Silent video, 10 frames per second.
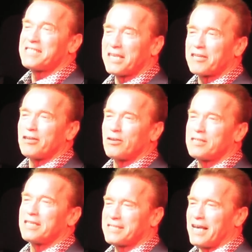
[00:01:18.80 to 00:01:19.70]
the secret to
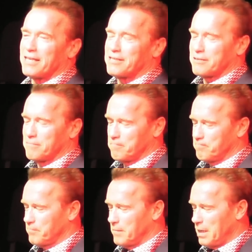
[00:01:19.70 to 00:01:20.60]
success.
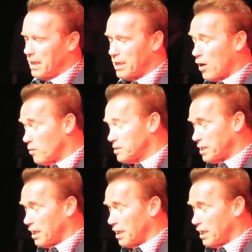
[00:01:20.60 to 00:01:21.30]
And I always